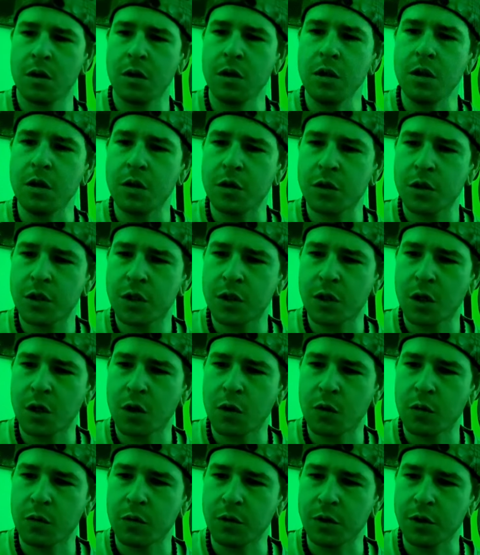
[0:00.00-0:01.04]
You're
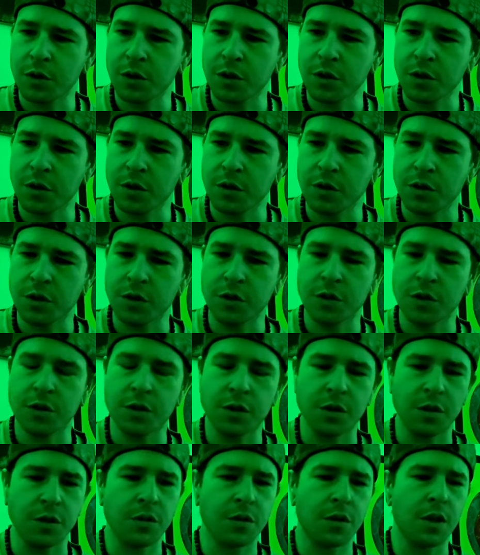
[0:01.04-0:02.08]
showing. Oh, jeez.
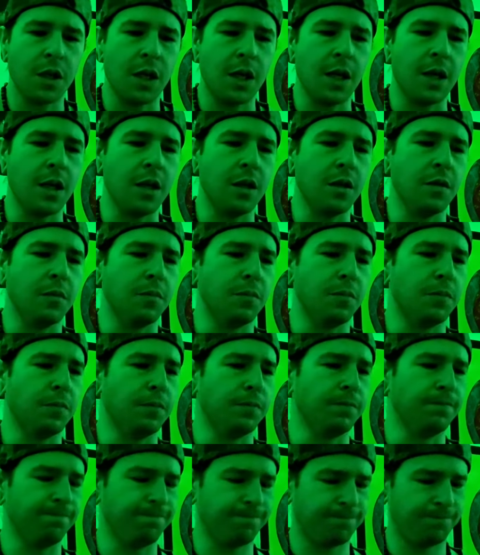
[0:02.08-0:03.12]

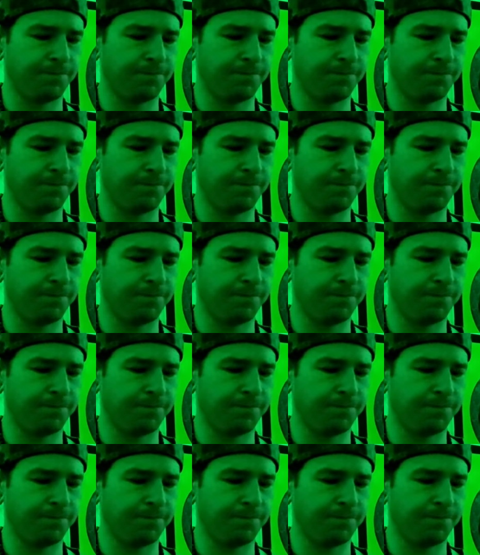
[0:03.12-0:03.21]
Jeez.